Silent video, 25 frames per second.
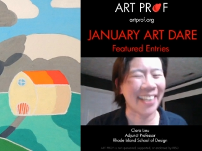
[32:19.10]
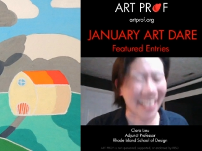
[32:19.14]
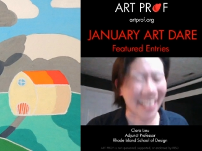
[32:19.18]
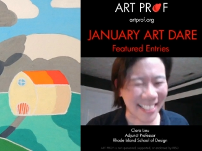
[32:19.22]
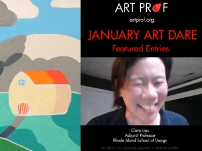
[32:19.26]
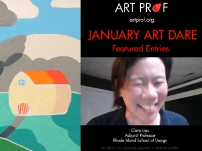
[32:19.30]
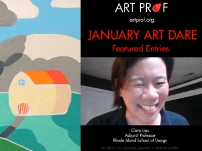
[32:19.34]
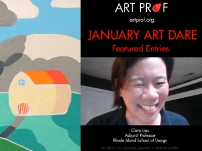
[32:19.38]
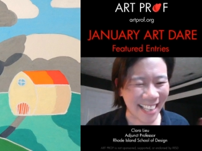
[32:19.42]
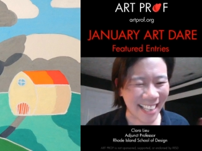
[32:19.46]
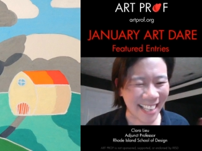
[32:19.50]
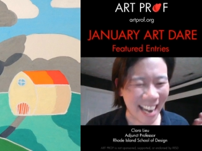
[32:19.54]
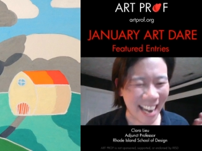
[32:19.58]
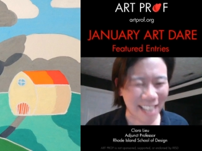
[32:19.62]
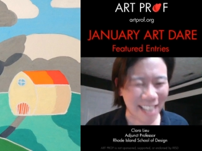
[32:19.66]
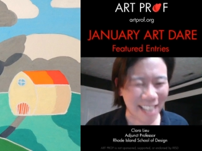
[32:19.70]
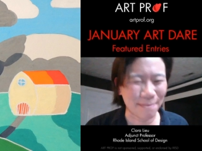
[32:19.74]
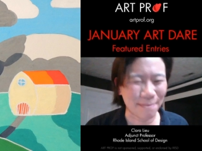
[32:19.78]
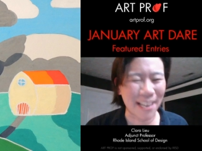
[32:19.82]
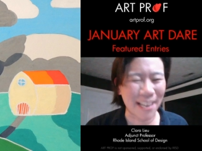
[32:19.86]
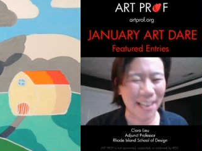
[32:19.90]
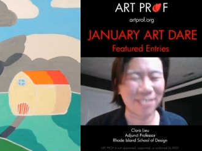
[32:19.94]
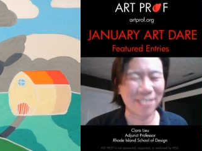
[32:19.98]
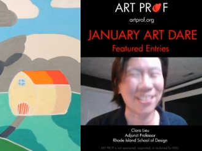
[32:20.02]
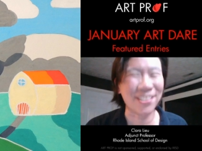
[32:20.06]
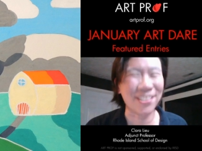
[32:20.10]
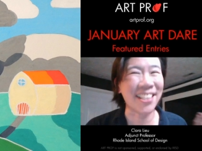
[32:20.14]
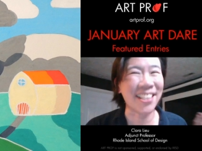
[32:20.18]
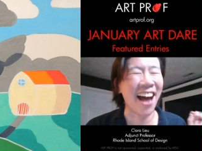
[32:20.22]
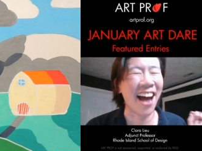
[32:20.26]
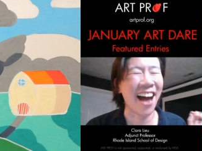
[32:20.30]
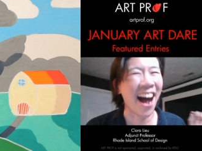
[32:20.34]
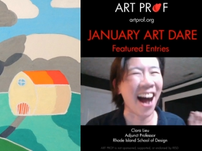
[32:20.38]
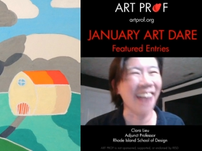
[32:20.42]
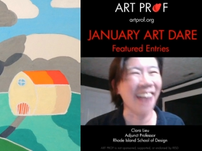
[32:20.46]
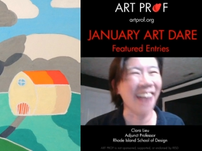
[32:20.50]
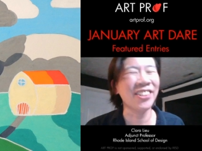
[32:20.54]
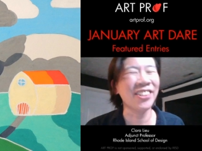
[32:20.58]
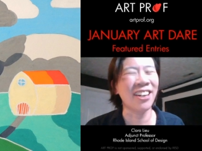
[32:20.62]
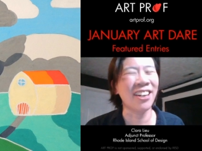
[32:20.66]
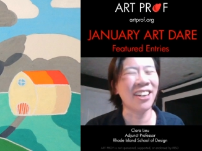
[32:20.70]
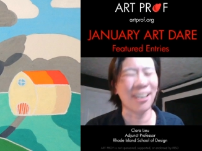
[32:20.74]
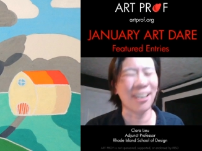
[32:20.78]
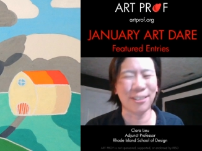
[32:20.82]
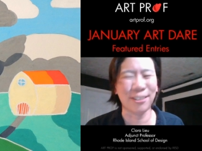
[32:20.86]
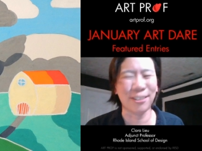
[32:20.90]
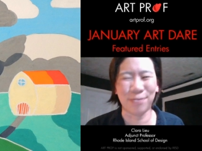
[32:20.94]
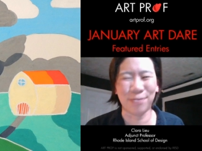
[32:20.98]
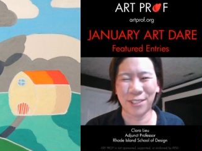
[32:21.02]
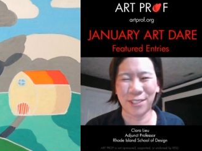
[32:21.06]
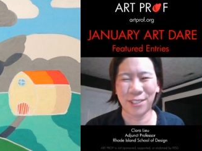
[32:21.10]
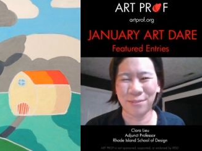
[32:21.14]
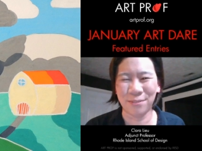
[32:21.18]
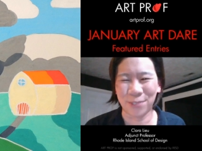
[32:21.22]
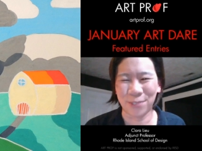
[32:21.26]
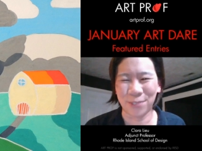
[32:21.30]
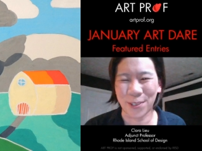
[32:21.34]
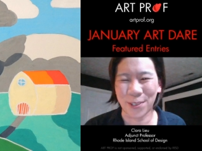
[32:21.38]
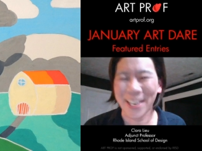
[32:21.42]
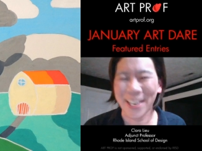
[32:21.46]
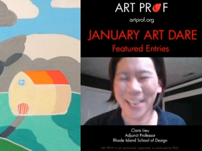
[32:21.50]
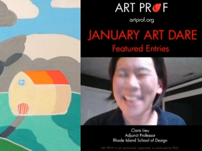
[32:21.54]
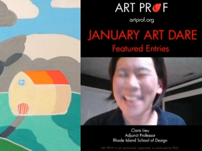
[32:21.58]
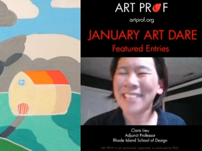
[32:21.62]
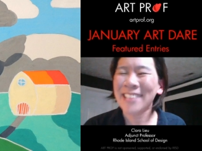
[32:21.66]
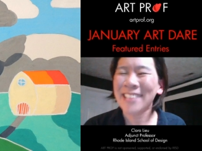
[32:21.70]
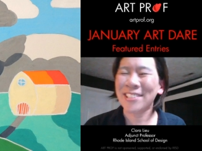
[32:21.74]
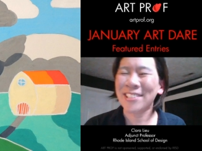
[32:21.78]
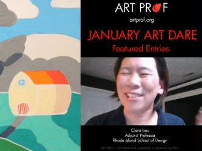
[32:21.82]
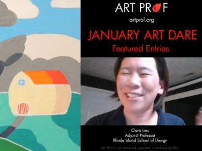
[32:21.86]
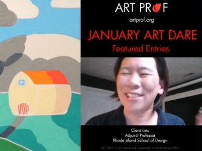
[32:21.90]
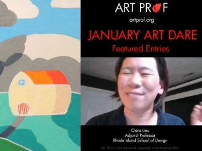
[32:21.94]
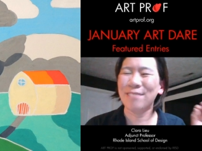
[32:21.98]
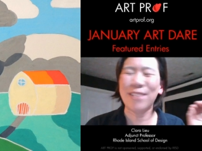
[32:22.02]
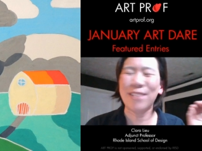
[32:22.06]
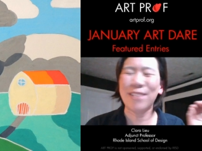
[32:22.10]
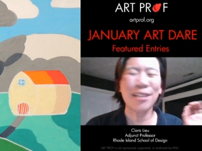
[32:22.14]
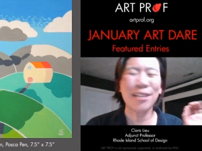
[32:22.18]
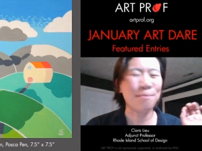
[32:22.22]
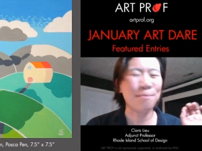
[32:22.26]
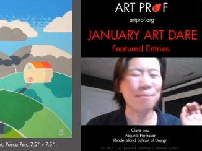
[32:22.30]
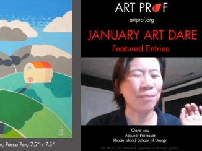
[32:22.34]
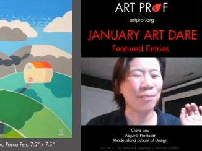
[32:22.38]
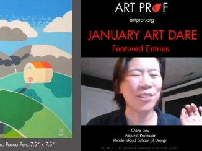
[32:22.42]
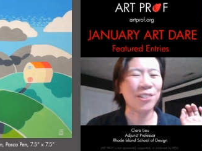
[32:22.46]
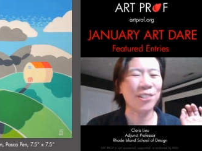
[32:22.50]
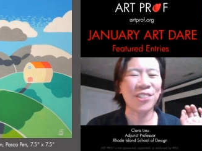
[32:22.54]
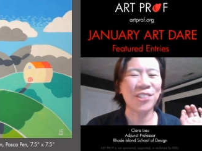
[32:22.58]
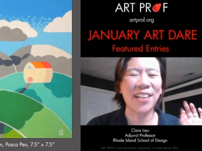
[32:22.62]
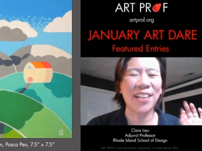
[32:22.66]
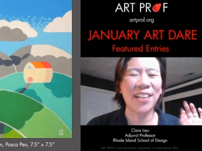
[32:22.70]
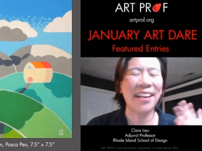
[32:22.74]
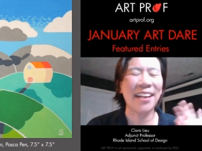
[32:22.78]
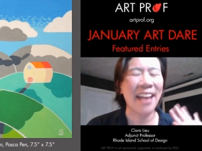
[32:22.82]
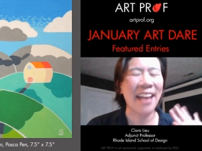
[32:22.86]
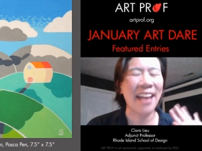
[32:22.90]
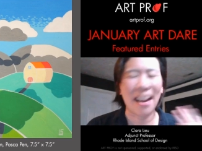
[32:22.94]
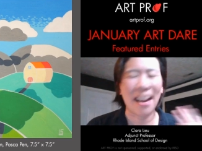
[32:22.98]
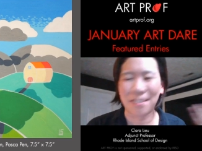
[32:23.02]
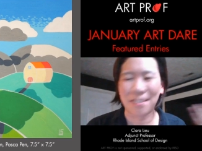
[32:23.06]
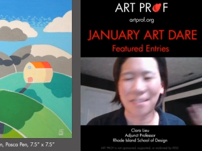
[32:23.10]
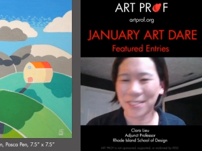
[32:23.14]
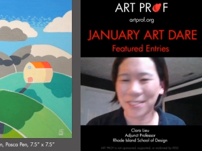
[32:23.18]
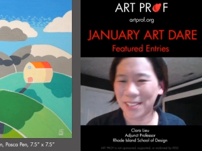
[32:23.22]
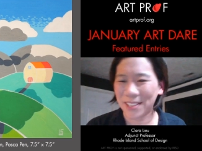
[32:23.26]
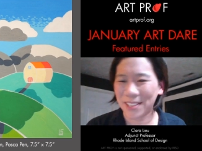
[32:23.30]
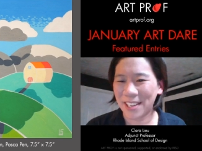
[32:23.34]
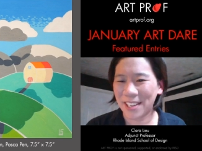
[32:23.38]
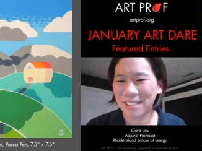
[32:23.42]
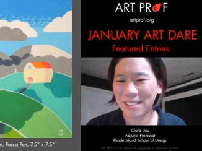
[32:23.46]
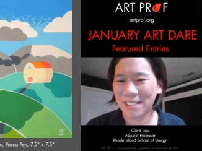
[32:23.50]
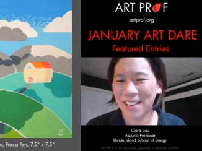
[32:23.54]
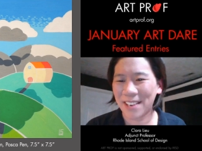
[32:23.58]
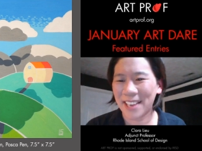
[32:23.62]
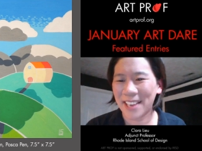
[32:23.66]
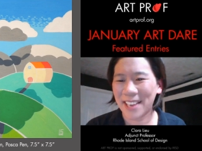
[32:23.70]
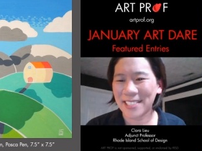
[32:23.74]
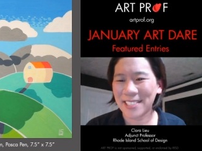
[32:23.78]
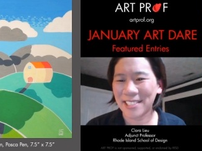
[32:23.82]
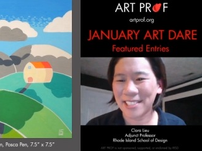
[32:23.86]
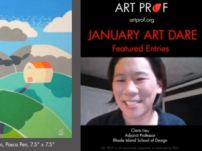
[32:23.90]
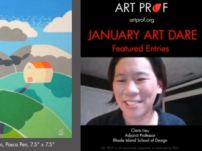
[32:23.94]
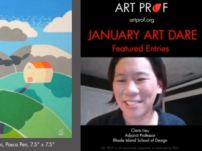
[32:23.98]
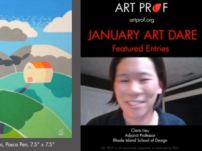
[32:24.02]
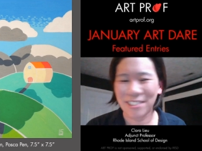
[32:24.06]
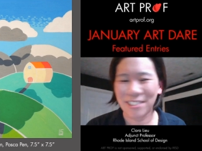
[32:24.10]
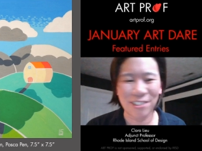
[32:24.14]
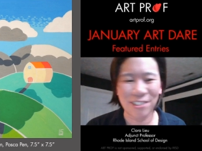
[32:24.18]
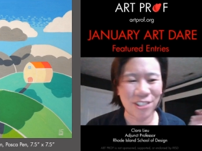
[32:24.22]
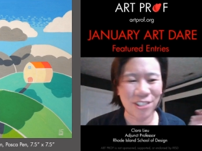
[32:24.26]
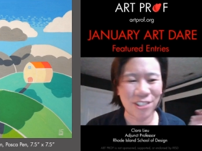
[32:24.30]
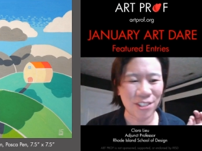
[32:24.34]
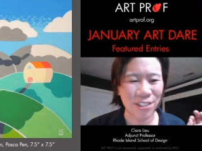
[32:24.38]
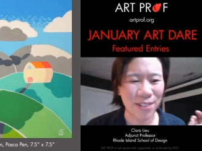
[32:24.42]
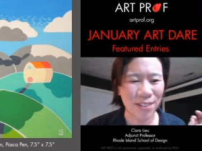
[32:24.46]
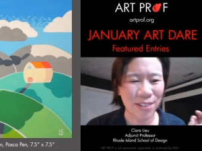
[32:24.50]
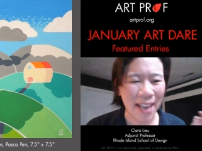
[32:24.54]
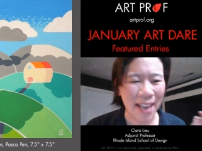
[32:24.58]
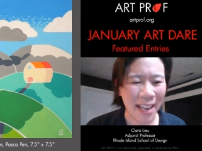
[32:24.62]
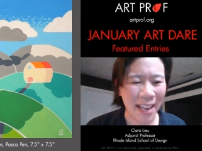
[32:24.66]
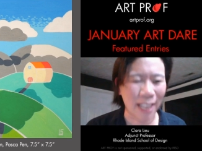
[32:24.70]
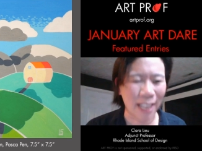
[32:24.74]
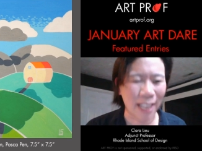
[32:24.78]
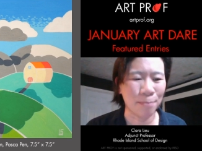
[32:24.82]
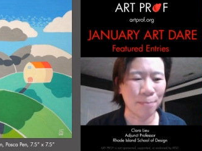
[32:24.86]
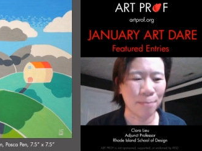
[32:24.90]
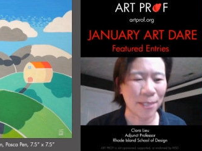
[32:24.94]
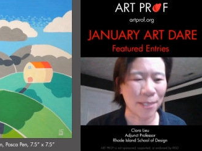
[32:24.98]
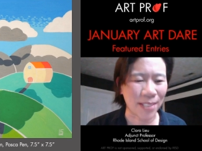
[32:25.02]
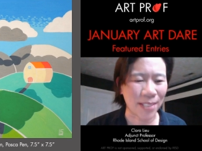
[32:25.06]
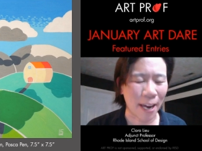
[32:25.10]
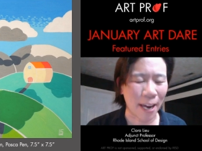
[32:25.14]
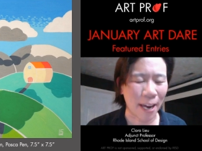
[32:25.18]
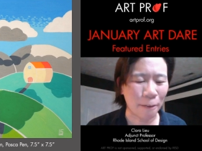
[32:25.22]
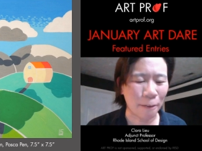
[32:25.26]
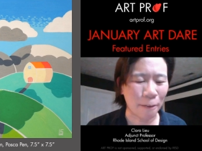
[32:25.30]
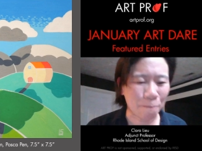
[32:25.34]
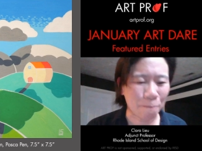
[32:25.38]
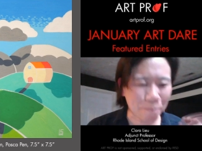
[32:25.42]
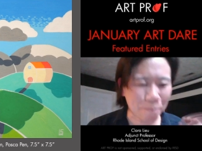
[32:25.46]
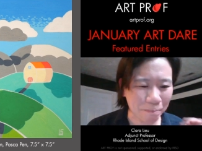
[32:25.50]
It's an air mattress on the hard wooden floor. So we appreciate everything you guys can do to help us out.